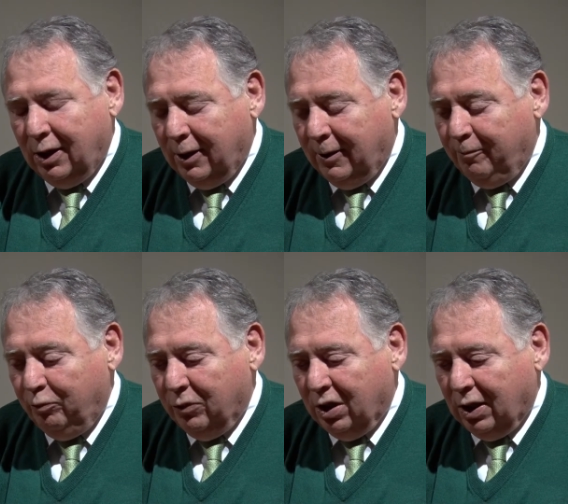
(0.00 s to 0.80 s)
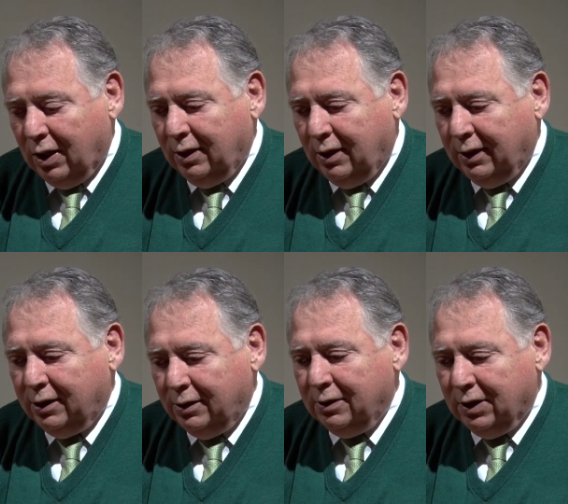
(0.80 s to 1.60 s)
Um, I,
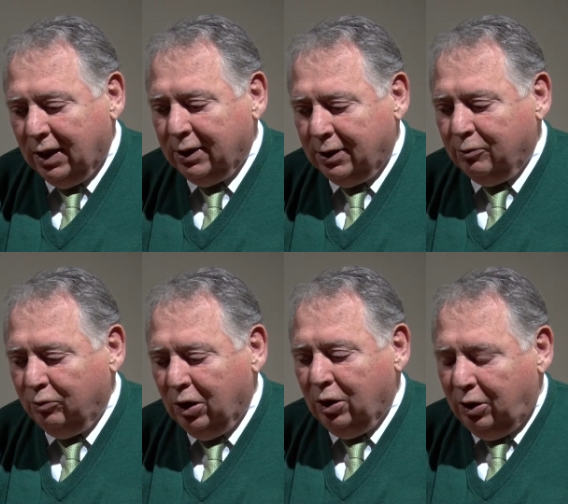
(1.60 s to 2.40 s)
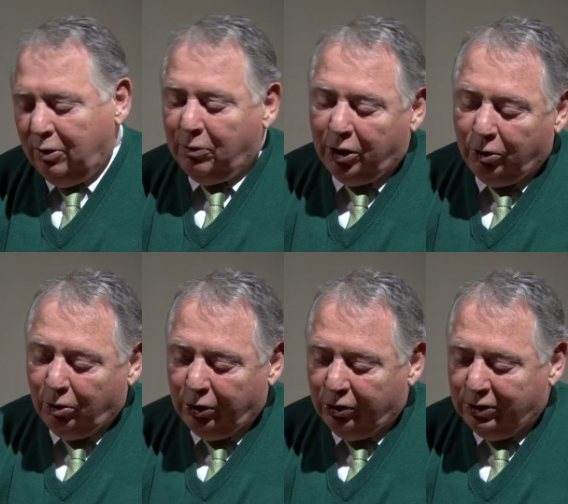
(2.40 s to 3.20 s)
can I can in my
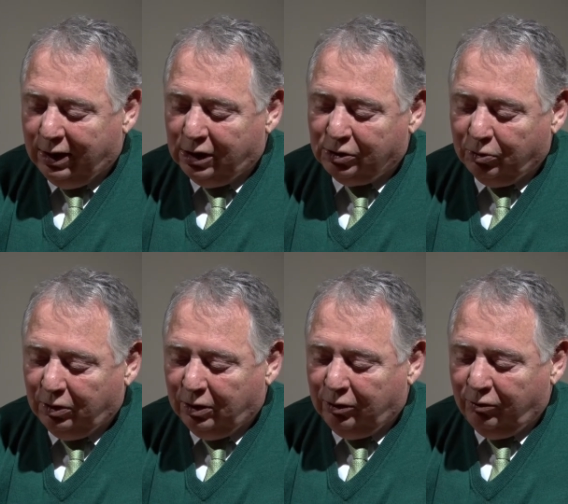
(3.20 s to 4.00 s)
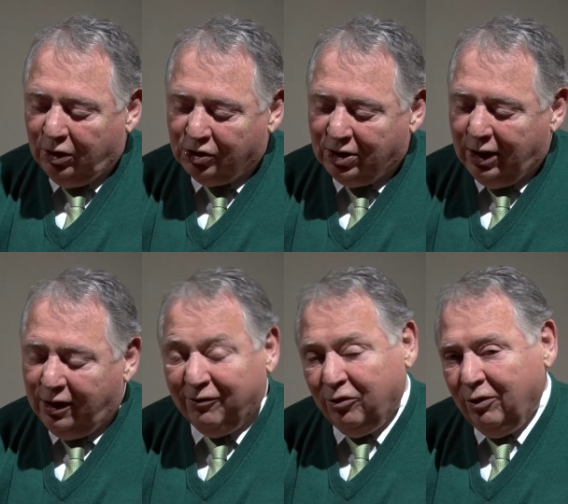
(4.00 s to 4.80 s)
earlier days in real estate
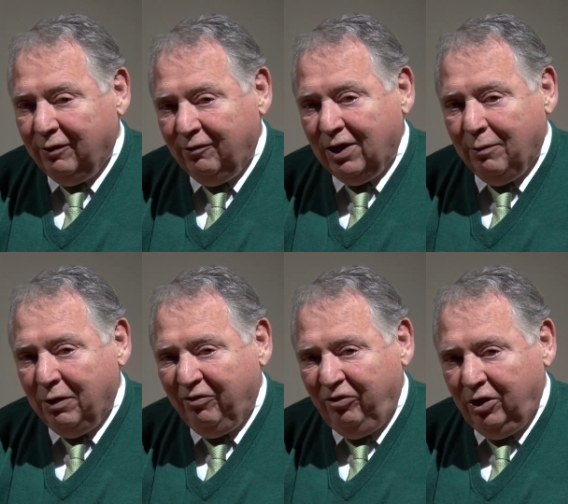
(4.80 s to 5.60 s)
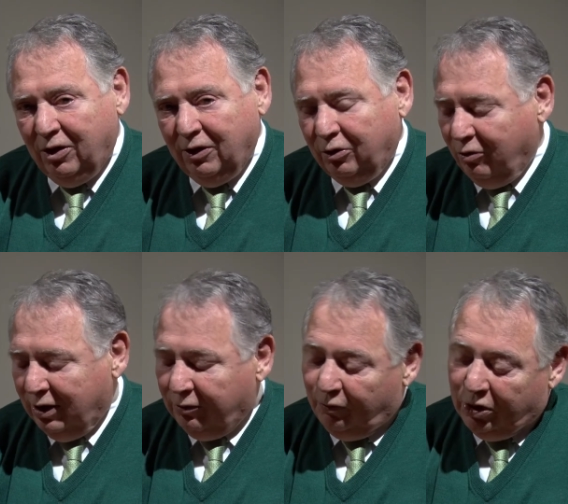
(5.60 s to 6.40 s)
after I got my feet on the
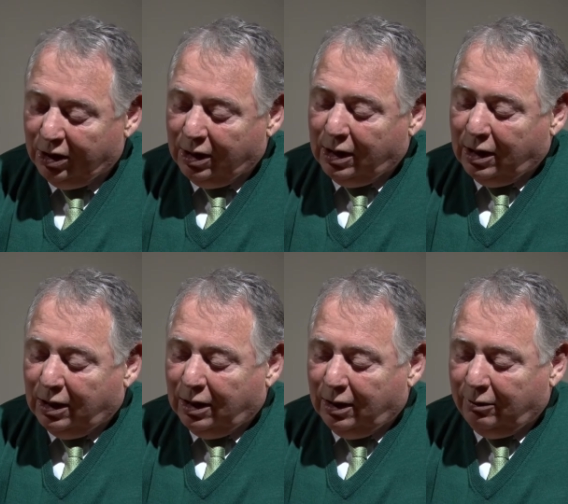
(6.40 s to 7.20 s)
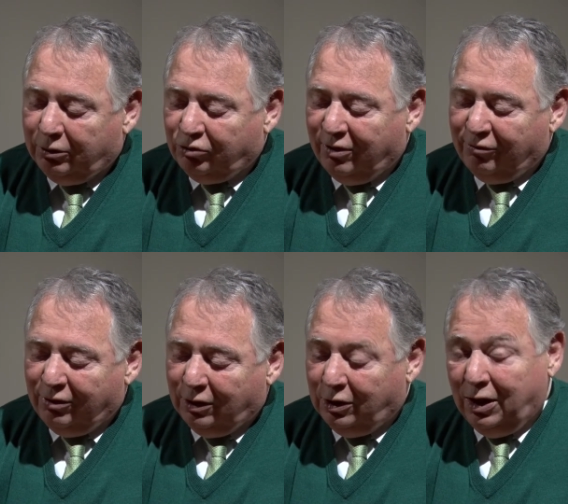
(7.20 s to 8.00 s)
ground, I would drive
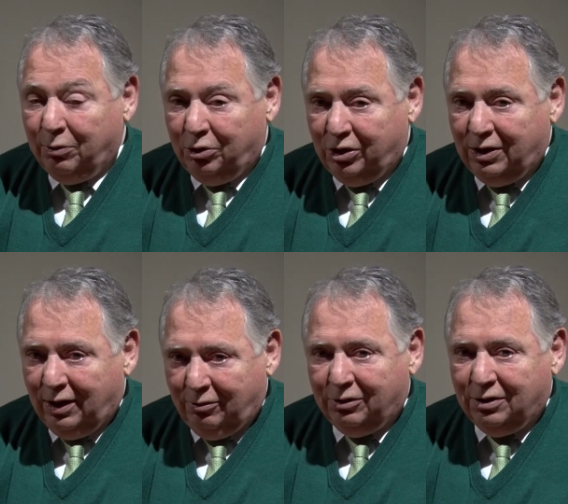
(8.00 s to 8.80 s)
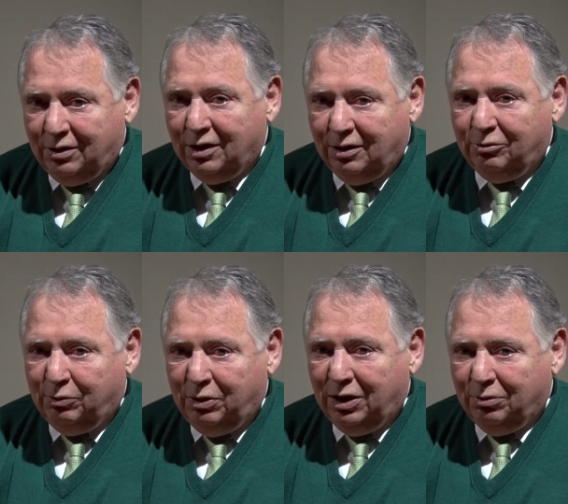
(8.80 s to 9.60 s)
around the neighborhood and I would I
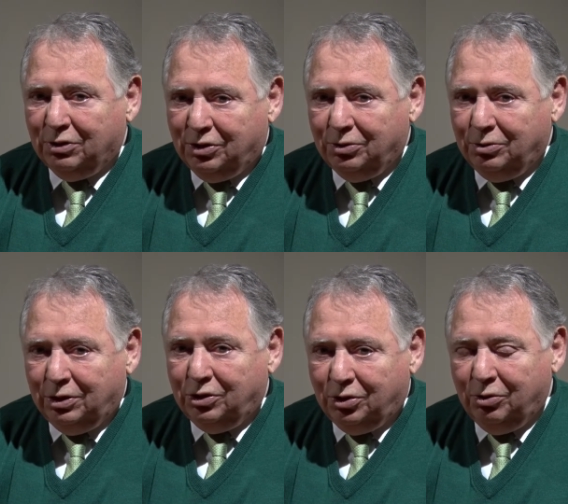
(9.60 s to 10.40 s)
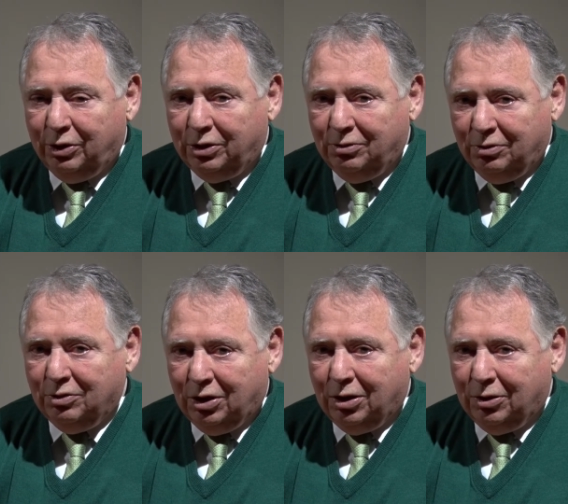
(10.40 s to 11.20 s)
would be able to intuit
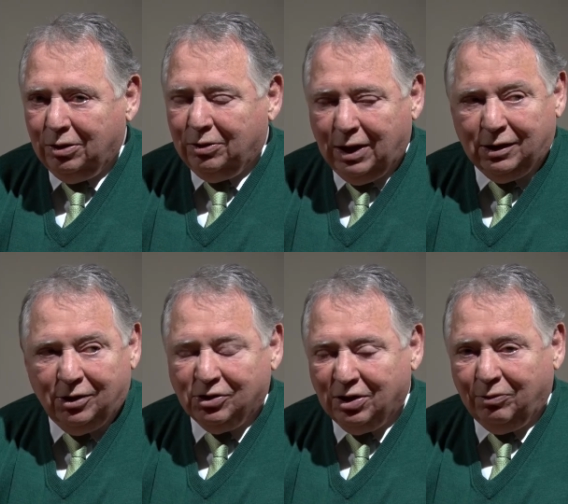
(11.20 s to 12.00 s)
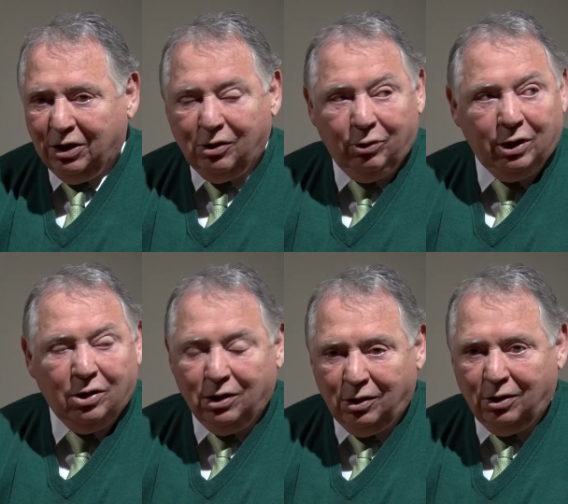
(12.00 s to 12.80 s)
uh, that there's something going
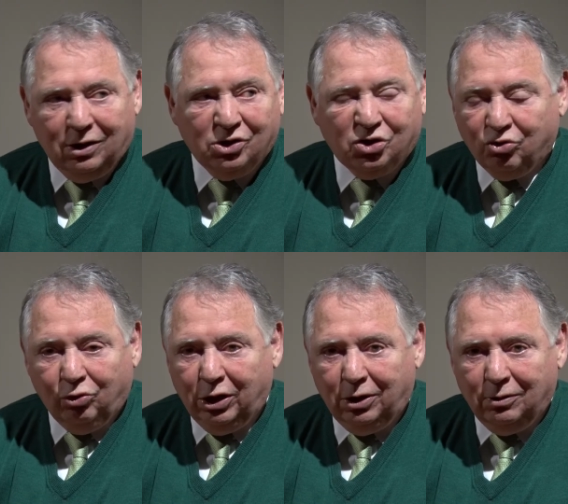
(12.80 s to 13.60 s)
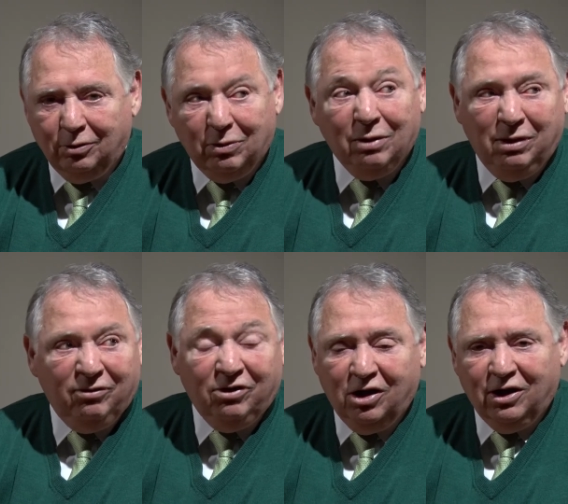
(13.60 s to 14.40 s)
on on this street, maybe
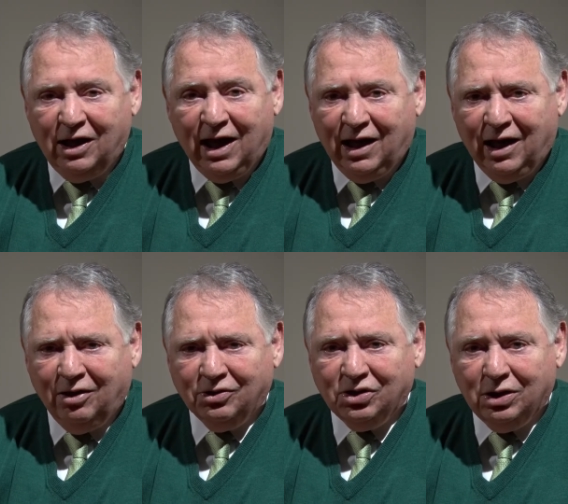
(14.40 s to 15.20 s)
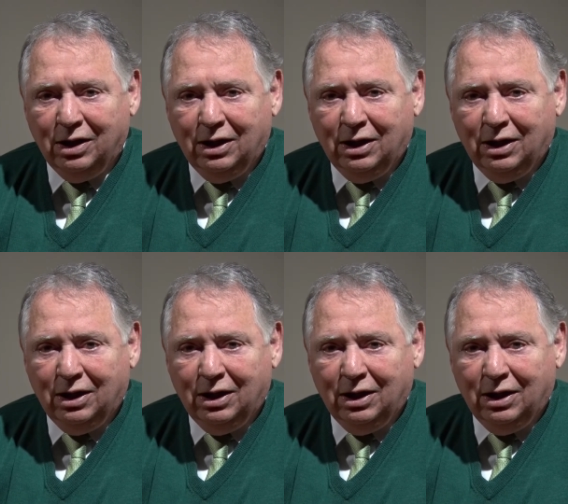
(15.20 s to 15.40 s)
even on that house.